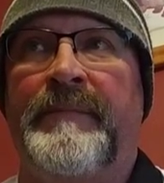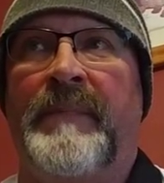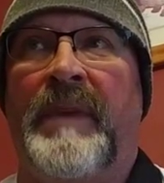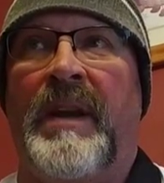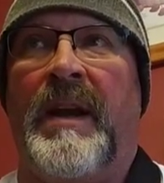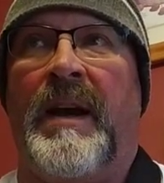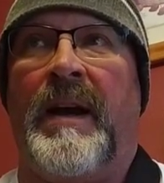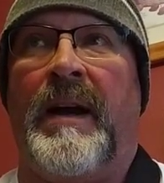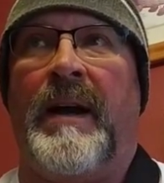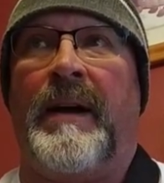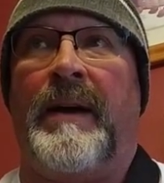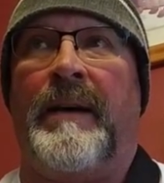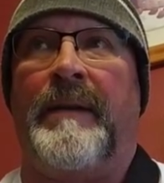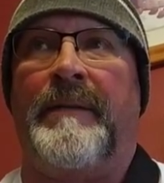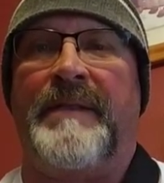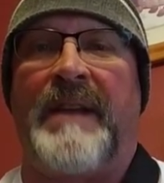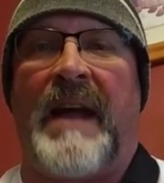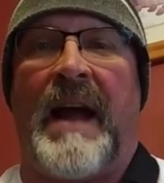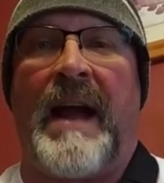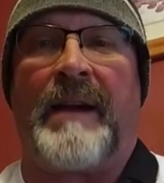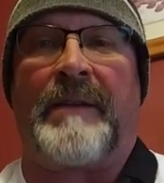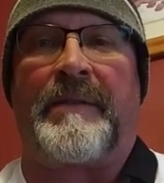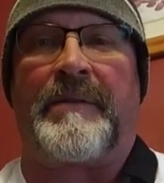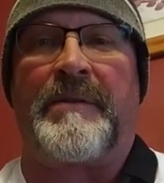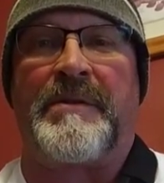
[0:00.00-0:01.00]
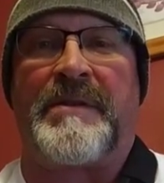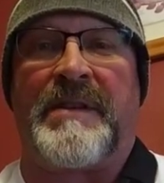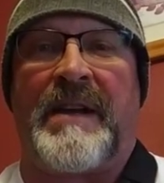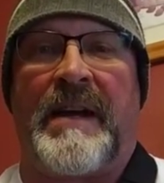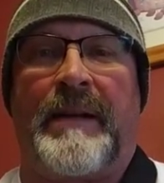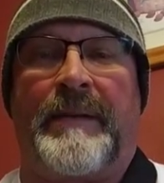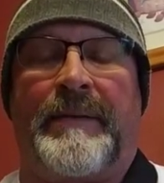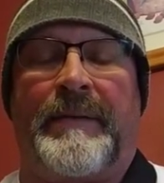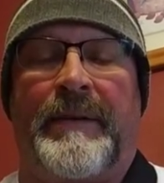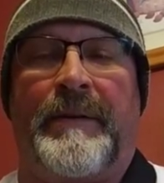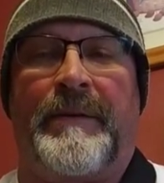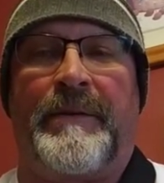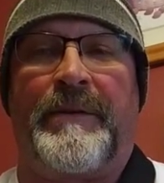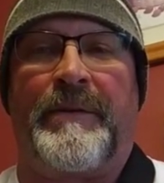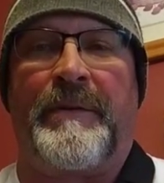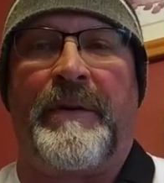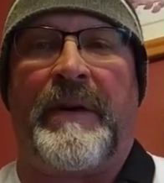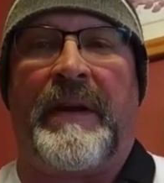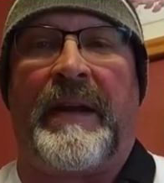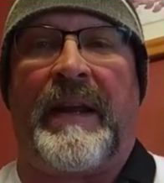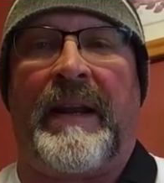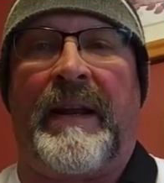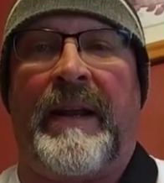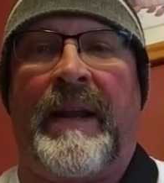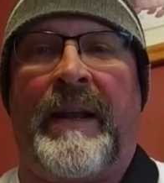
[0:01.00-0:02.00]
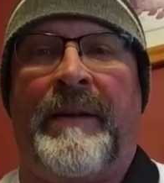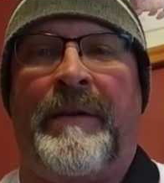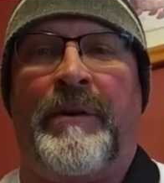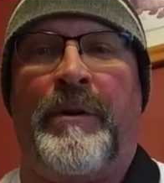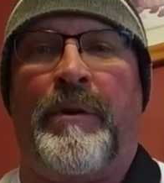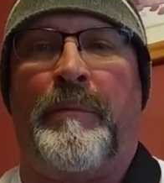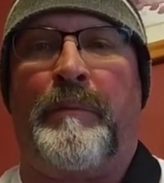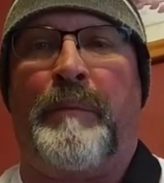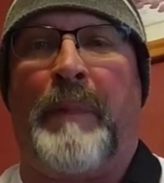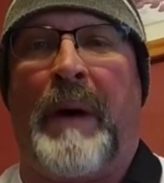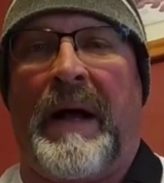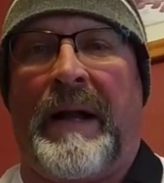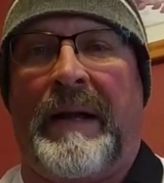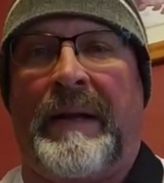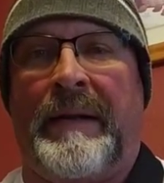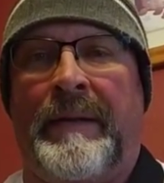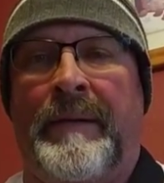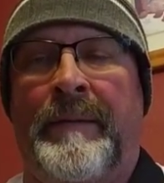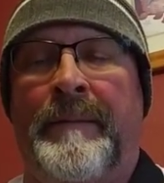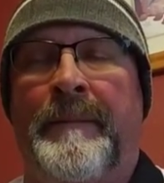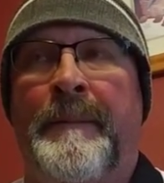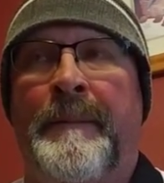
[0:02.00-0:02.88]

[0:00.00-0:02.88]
doctors out there doing an endo button.